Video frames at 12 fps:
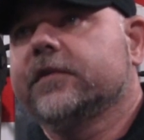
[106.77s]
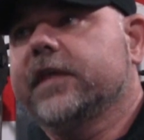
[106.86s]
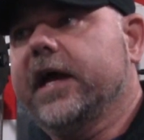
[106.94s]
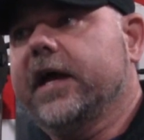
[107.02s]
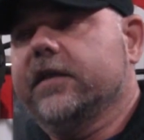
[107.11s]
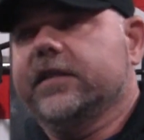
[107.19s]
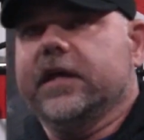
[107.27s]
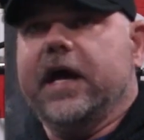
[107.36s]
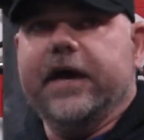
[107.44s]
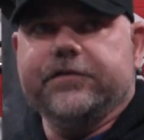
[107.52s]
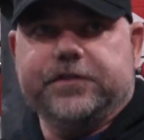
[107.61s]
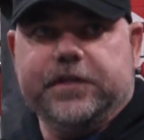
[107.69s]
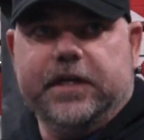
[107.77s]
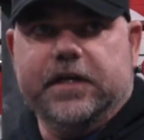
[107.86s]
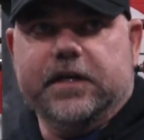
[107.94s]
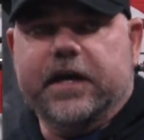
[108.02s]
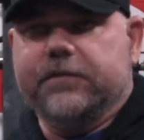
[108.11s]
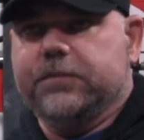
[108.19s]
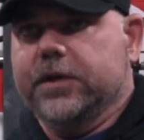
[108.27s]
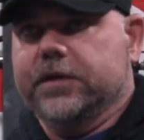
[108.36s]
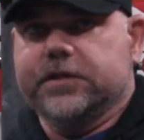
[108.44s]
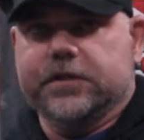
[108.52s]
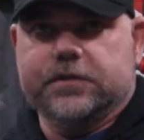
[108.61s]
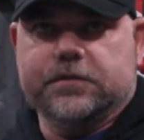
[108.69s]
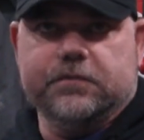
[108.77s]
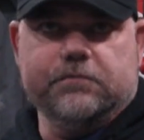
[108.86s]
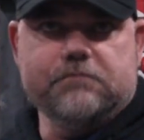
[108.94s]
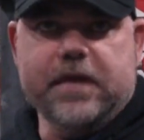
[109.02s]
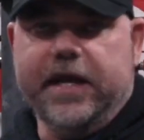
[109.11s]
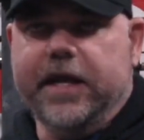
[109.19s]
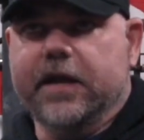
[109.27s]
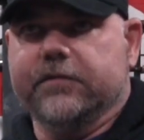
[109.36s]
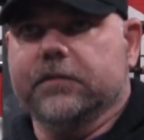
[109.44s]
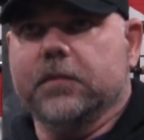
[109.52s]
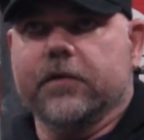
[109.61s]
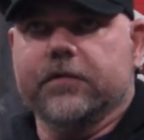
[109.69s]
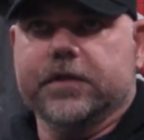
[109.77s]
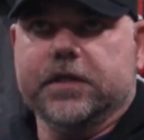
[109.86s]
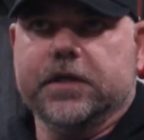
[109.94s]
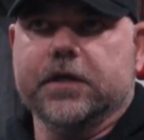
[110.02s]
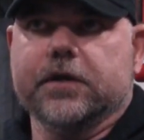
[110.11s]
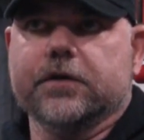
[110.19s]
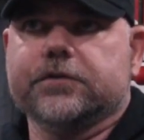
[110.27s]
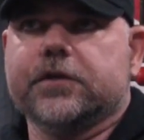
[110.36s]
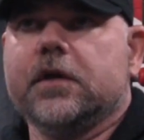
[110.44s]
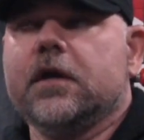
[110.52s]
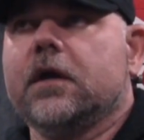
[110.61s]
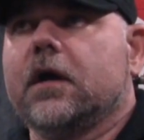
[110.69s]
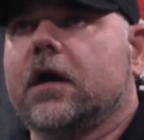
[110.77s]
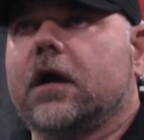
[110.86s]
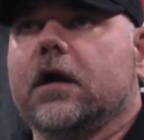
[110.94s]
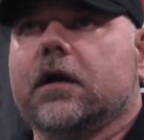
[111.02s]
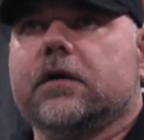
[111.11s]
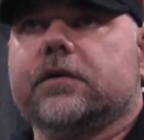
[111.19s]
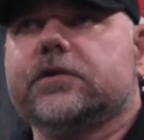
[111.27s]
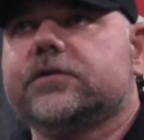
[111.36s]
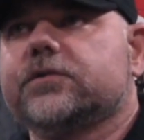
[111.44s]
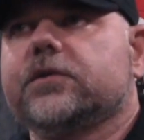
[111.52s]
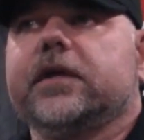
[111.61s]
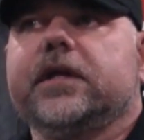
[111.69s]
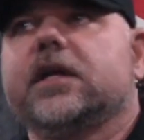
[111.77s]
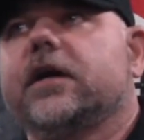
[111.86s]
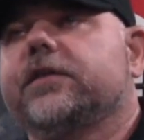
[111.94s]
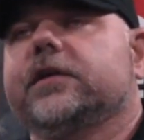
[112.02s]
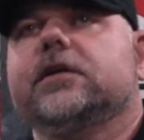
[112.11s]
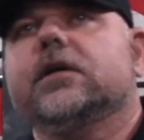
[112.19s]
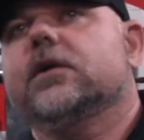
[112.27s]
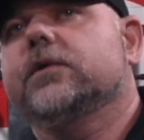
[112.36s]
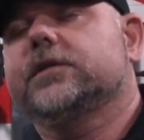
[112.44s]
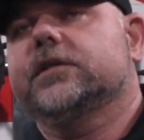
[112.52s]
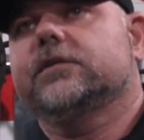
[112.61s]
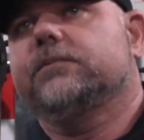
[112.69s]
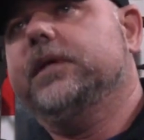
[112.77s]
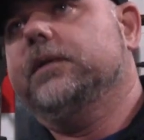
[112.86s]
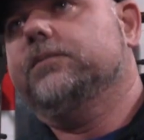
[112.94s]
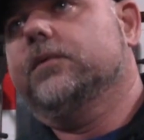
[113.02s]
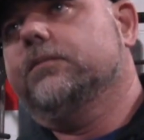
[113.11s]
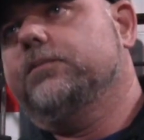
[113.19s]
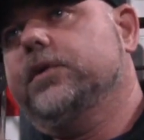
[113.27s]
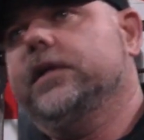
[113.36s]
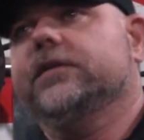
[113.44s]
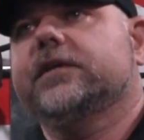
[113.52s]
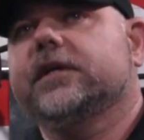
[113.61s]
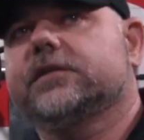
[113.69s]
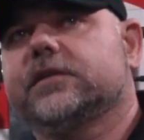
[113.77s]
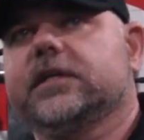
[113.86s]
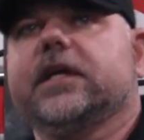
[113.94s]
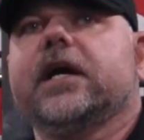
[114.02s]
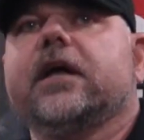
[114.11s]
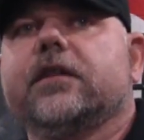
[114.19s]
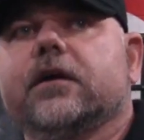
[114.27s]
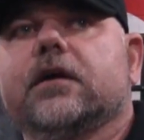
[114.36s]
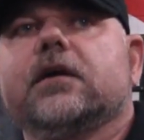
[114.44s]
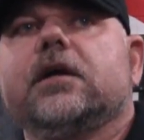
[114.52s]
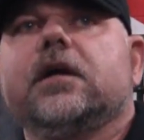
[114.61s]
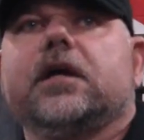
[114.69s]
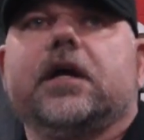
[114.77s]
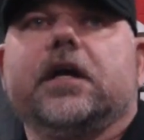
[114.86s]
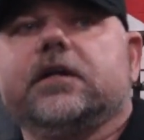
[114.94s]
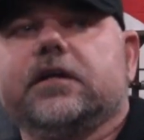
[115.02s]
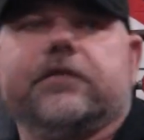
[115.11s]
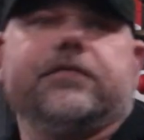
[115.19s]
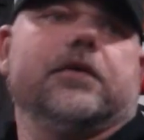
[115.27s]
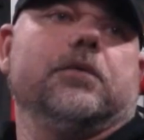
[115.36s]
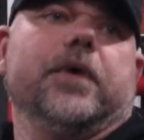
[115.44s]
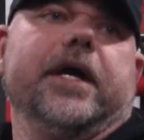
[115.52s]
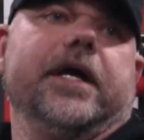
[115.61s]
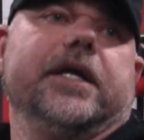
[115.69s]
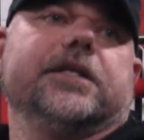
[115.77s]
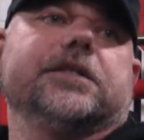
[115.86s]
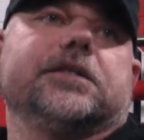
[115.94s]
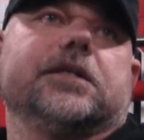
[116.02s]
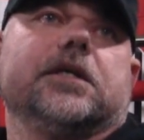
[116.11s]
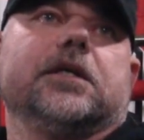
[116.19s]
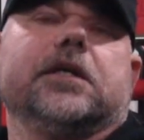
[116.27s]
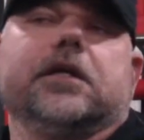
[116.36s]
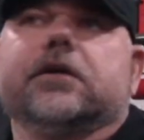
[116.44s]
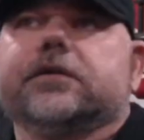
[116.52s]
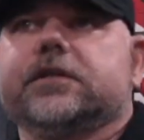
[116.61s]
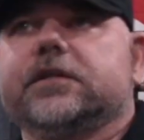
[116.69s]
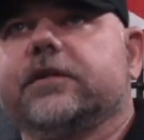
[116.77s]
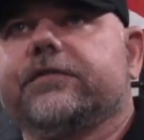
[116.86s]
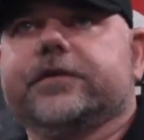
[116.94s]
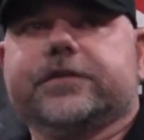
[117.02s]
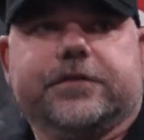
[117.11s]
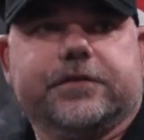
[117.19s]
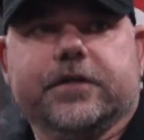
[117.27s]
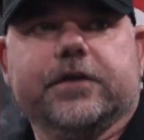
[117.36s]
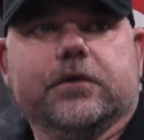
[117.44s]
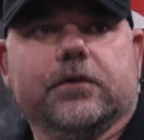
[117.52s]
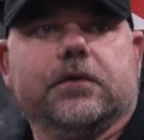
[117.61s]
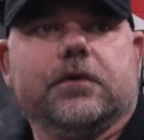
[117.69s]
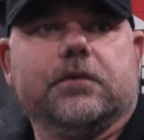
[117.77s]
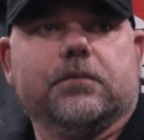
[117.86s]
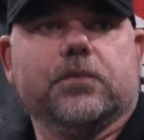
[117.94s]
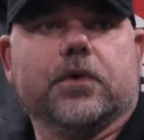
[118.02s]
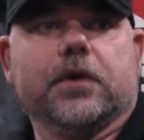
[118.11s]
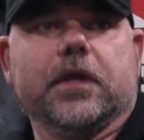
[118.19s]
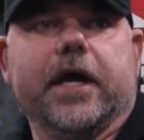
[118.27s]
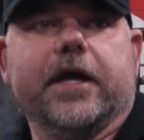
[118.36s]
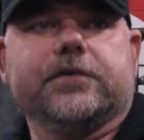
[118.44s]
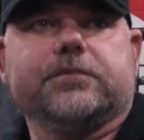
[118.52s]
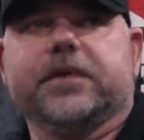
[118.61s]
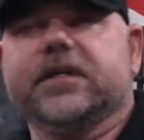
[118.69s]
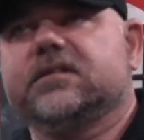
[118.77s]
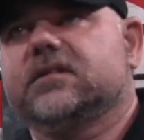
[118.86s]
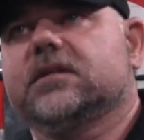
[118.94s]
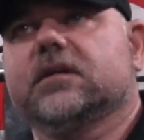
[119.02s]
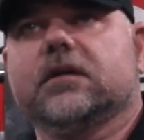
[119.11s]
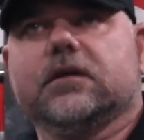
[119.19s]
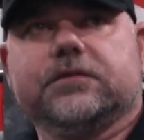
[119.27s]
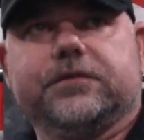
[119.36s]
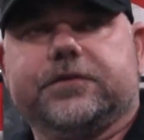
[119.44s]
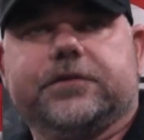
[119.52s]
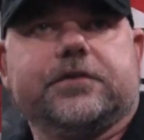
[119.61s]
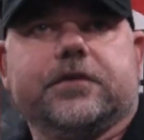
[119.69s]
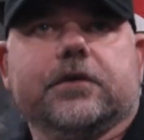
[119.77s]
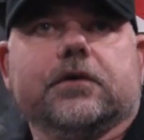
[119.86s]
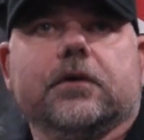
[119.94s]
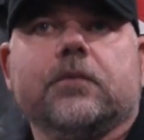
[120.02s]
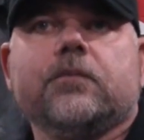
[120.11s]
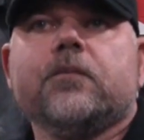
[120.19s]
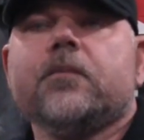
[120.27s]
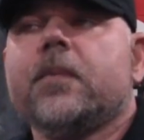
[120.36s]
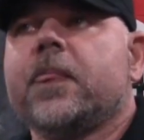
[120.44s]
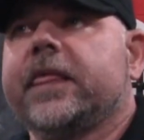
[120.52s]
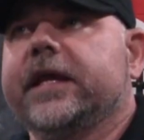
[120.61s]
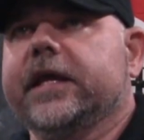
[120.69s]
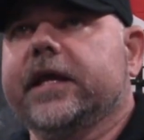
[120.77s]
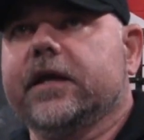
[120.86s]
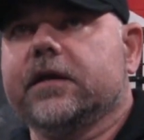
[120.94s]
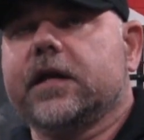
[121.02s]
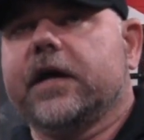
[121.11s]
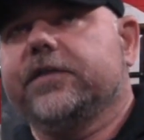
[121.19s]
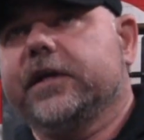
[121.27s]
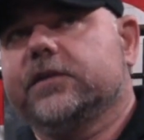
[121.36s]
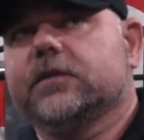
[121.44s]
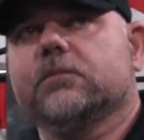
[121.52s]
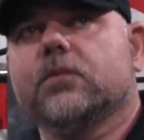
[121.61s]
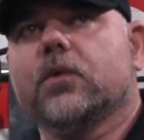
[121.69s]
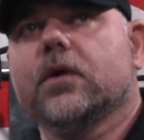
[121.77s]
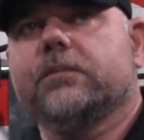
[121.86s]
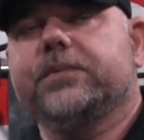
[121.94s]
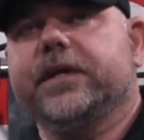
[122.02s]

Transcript: that I've seen, and I've purchased many of them over the years, there's really nothing new. It's just people putting things together in different ways. You know, it's a different stew, more or less, but it's still stew. And I think the more